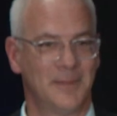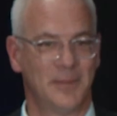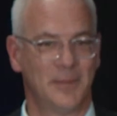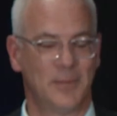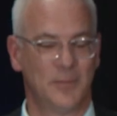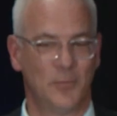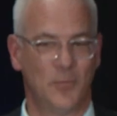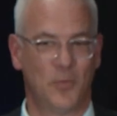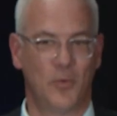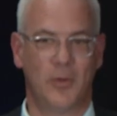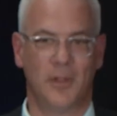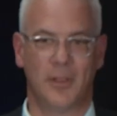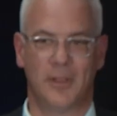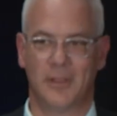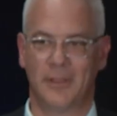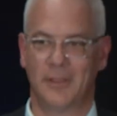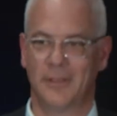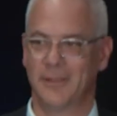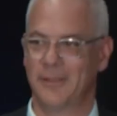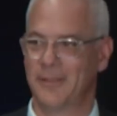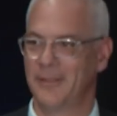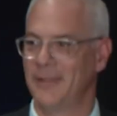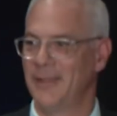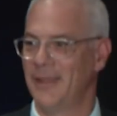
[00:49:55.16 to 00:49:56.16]
Boy,
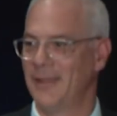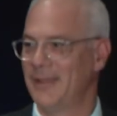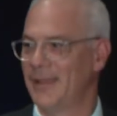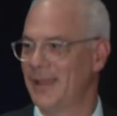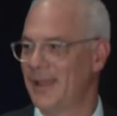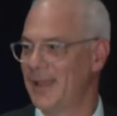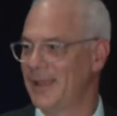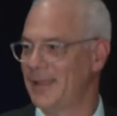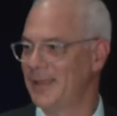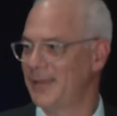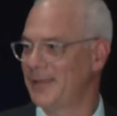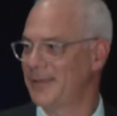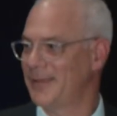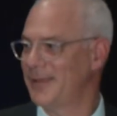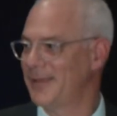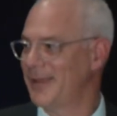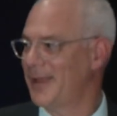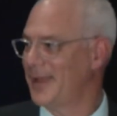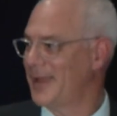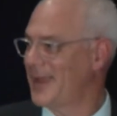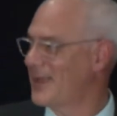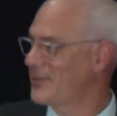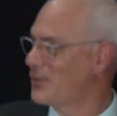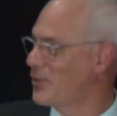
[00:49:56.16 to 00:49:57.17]

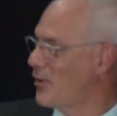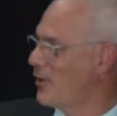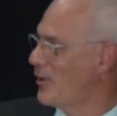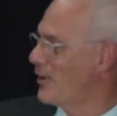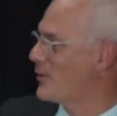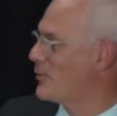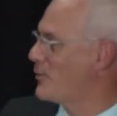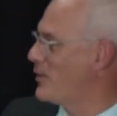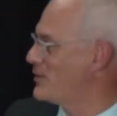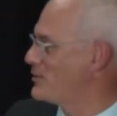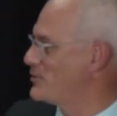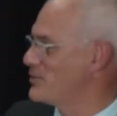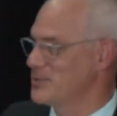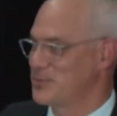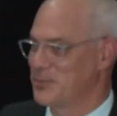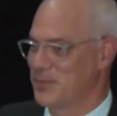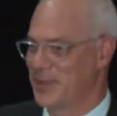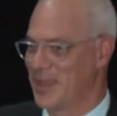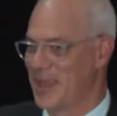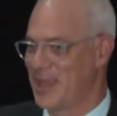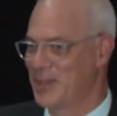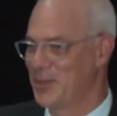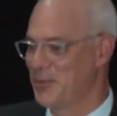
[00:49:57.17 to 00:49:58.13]
I got the hard questions, but thank you